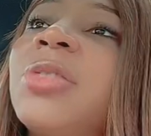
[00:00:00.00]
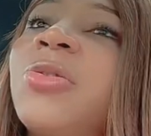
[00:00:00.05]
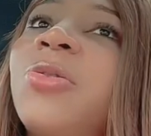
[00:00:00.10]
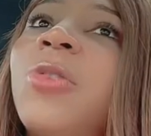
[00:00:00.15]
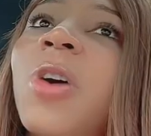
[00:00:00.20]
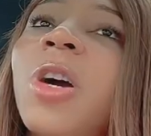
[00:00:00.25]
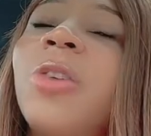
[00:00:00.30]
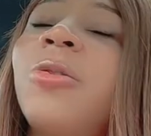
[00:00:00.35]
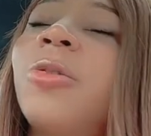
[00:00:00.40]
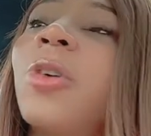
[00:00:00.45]

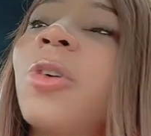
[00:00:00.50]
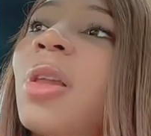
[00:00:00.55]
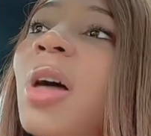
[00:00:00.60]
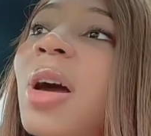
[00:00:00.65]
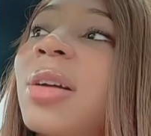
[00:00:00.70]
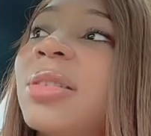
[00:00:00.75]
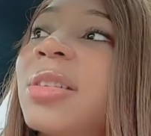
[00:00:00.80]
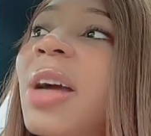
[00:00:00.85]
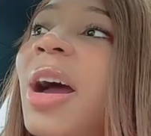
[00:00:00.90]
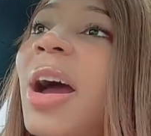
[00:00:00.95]
funk for a
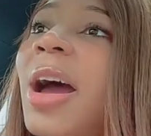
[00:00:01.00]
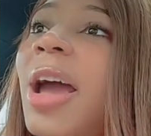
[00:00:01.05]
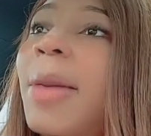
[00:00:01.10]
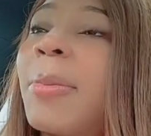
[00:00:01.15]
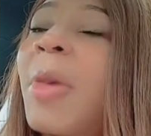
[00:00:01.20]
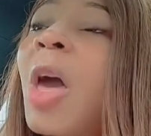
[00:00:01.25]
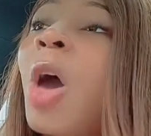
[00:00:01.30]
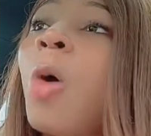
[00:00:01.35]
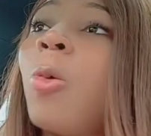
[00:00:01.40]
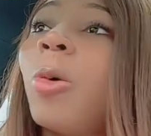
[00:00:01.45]
long
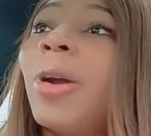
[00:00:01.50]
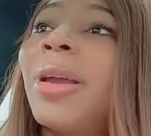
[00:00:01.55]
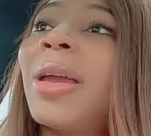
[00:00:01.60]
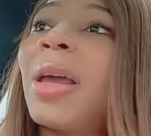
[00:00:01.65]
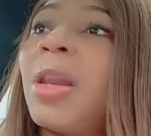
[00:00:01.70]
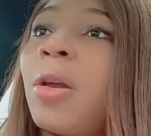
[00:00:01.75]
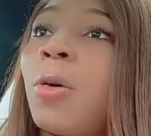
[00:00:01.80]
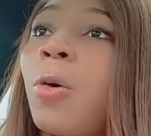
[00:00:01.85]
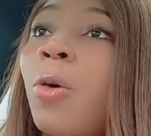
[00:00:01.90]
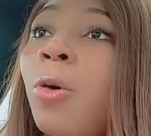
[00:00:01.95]
time. We're
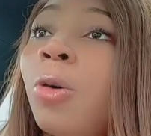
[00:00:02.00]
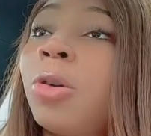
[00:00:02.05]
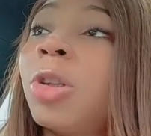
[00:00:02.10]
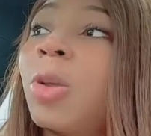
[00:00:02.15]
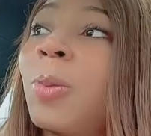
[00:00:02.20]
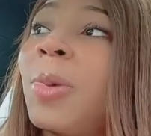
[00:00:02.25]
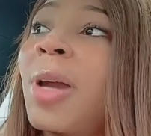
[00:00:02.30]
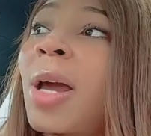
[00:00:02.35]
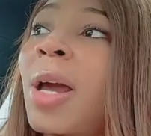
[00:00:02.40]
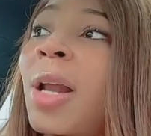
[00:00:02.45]
getting
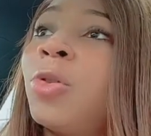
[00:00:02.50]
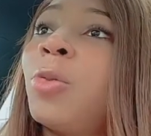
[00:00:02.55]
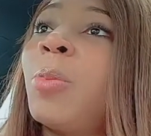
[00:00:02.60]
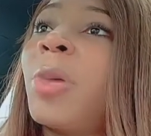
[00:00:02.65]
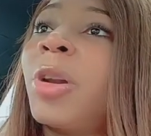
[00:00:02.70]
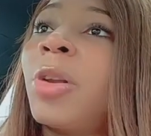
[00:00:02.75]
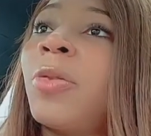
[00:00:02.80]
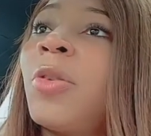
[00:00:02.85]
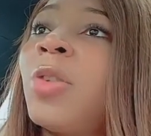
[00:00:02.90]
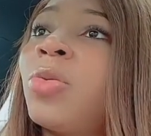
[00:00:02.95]
older. We gotta do
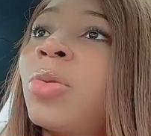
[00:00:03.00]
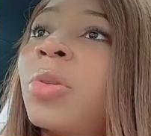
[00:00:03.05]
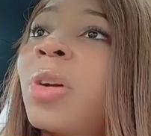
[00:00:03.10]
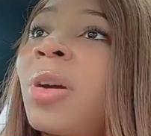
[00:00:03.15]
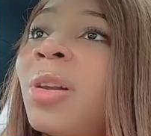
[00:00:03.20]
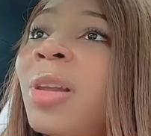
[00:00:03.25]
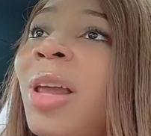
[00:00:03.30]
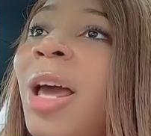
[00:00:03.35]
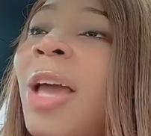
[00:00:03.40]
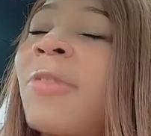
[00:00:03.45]
better things with
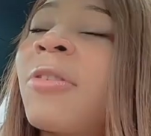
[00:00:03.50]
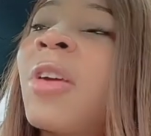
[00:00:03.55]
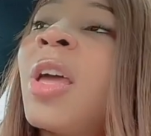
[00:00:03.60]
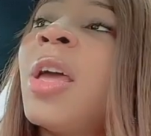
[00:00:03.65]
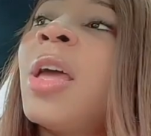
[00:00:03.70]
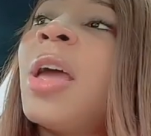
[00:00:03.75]
our life.